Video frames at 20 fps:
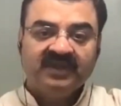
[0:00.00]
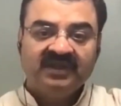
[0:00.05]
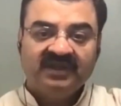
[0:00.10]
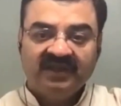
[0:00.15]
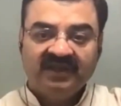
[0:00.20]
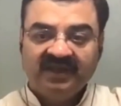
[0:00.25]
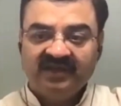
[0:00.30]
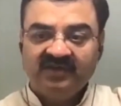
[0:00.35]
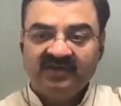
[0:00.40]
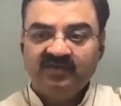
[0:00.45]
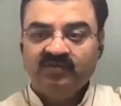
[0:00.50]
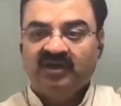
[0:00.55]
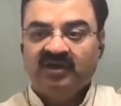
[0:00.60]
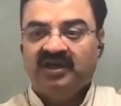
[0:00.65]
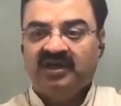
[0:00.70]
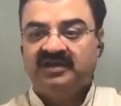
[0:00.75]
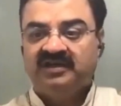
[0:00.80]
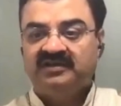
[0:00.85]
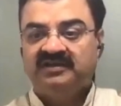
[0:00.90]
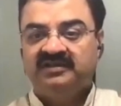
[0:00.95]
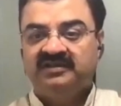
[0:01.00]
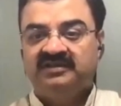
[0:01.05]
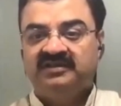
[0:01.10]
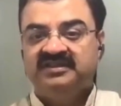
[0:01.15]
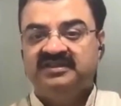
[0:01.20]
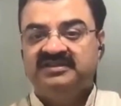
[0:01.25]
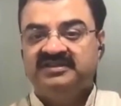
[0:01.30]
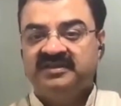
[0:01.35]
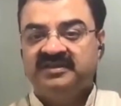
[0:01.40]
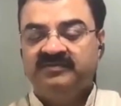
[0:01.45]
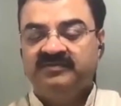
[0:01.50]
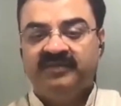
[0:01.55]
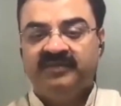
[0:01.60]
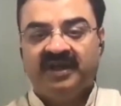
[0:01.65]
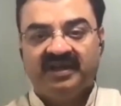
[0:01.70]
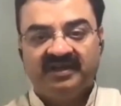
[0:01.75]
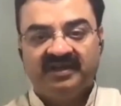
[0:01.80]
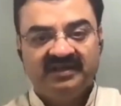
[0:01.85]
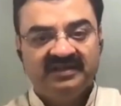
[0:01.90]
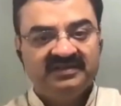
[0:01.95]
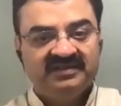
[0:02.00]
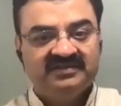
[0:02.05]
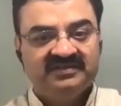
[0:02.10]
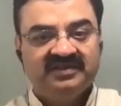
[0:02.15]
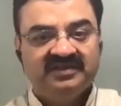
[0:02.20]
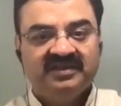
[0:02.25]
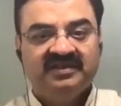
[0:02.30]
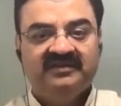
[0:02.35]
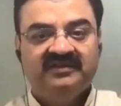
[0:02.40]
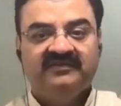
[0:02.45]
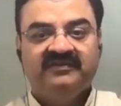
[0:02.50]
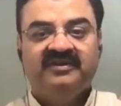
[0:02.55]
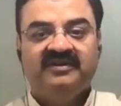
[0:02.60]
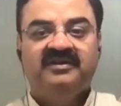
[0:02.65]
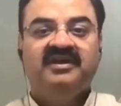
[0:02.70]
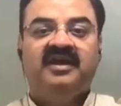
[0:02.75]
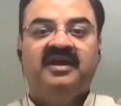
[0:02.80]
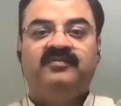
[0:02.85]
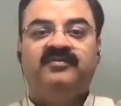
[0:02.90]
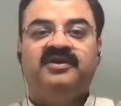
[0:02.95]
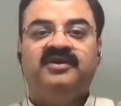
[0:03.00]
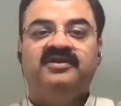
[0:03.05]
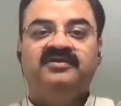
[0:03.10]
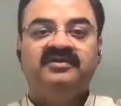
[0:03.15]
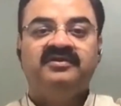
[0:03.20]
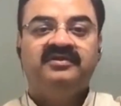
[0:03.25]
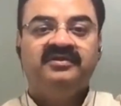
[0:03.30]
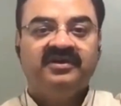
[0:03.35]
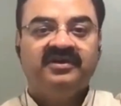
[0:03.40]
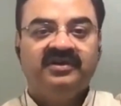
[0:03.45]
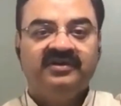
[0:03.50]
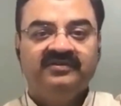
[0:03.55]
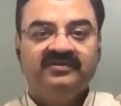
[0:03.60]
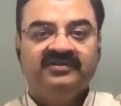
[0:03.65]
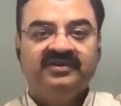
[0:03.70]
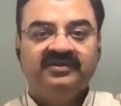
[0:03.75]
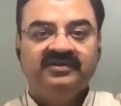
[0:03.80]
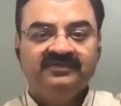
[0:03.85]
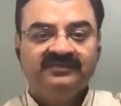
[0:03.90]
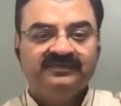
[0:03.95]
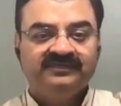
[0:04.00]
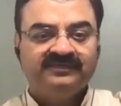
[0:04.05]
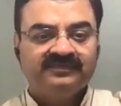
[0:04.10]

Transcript: connect to our esteemed panelists. Really happy to introduce you.